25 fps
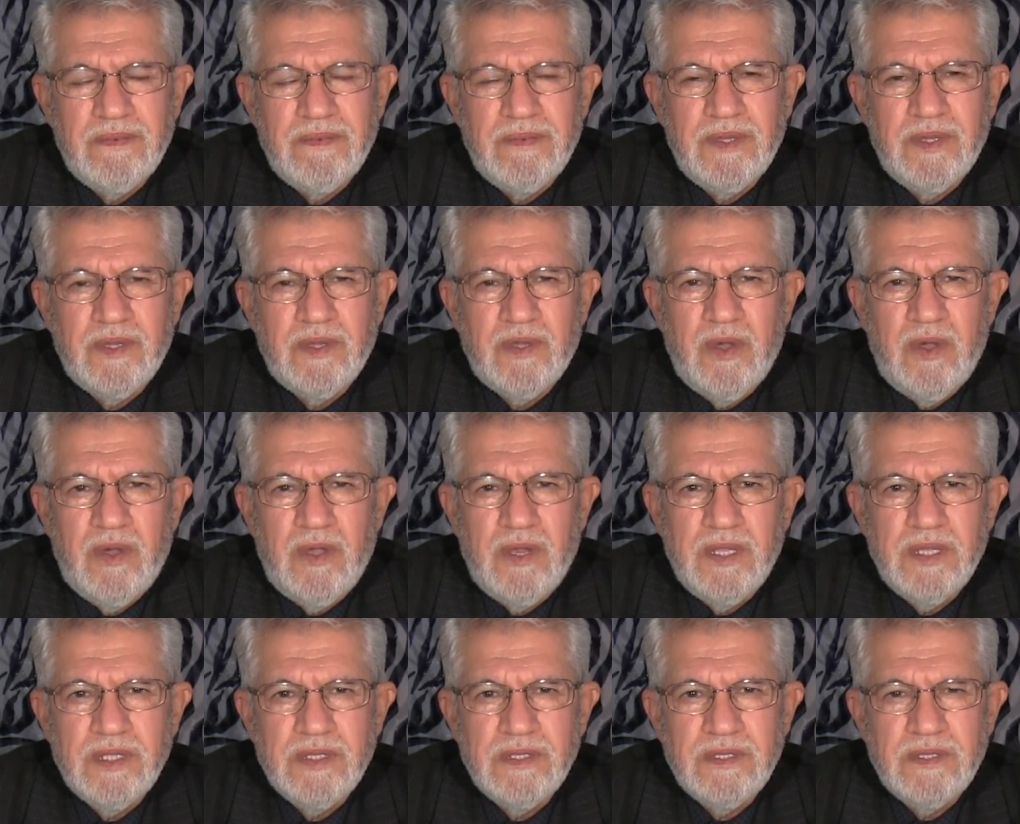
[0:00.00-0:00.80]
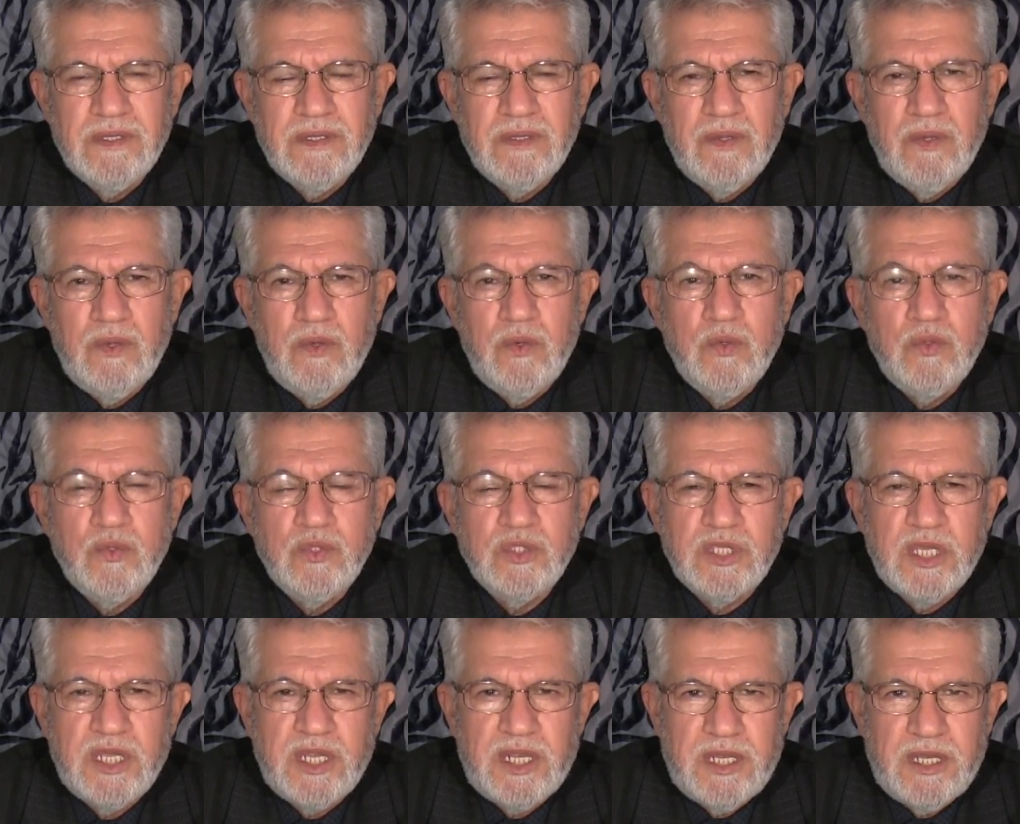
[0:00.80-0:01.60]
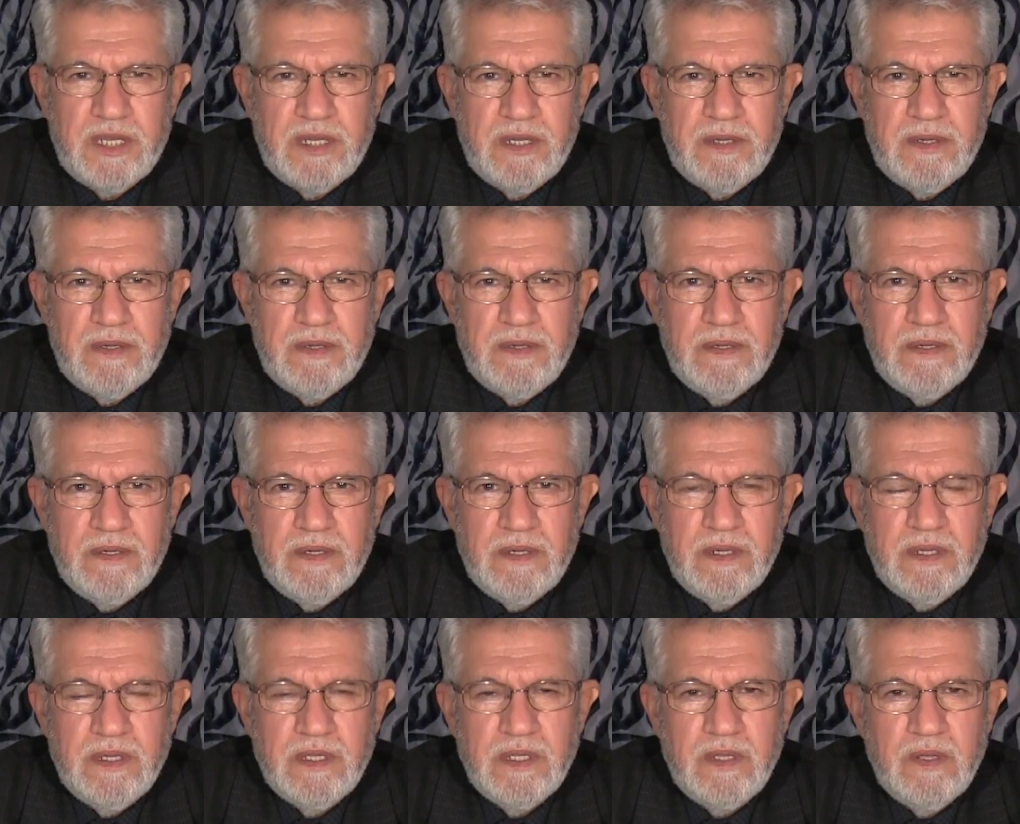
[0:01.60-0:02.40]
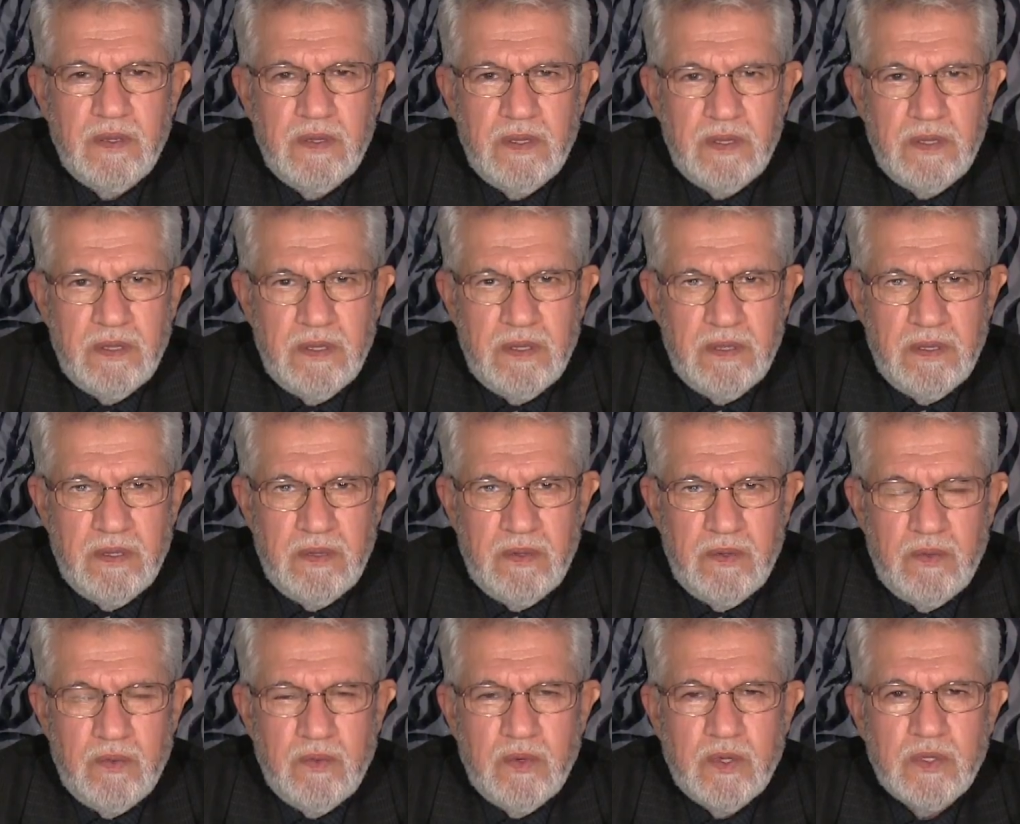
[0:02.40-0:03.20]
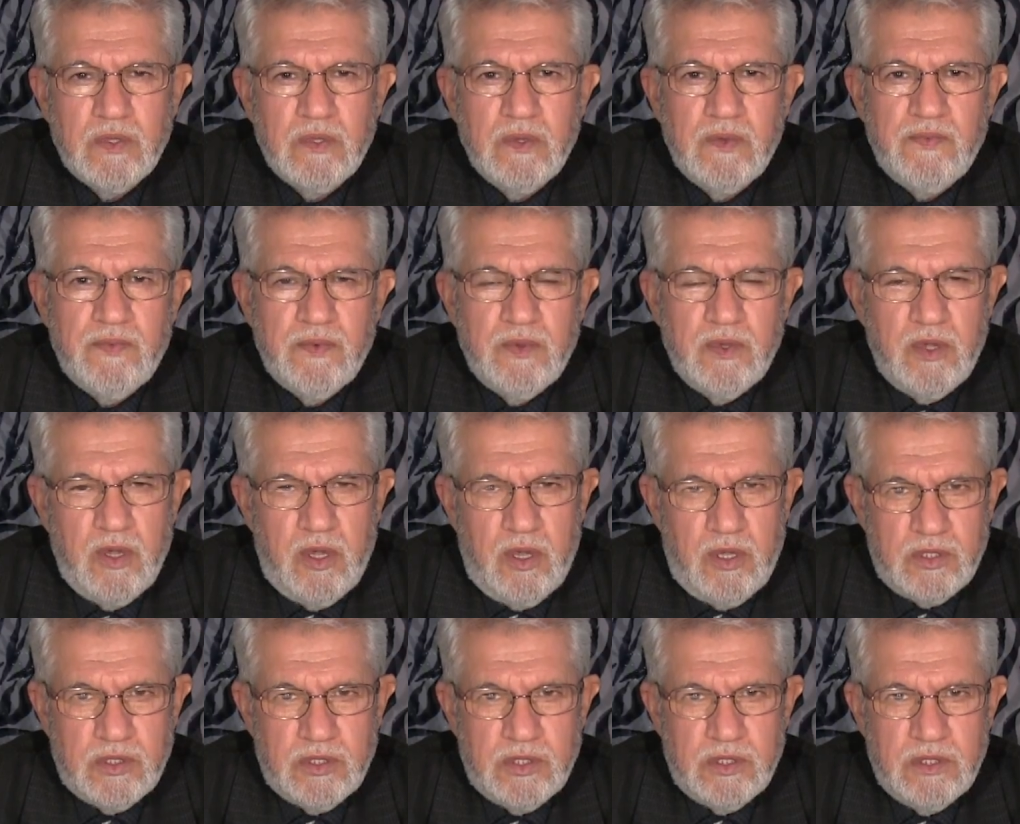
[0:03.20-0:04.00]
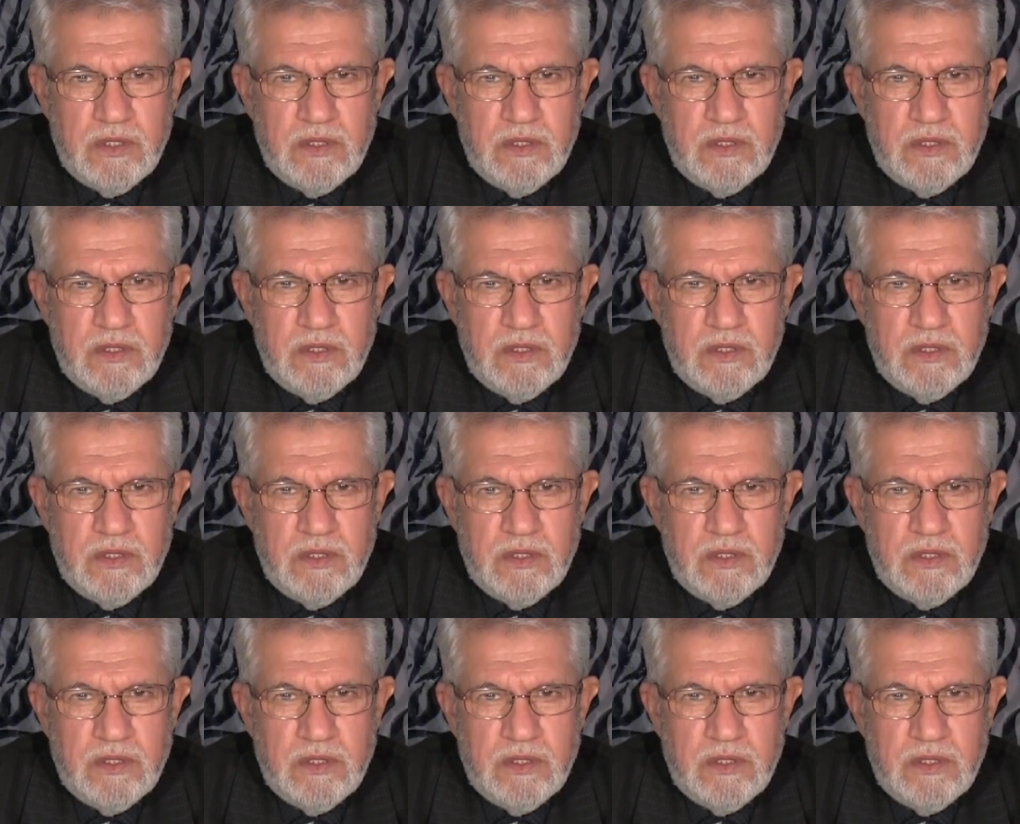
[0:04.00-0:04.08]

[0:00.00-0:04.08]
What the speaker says: We call it loser in the word of God.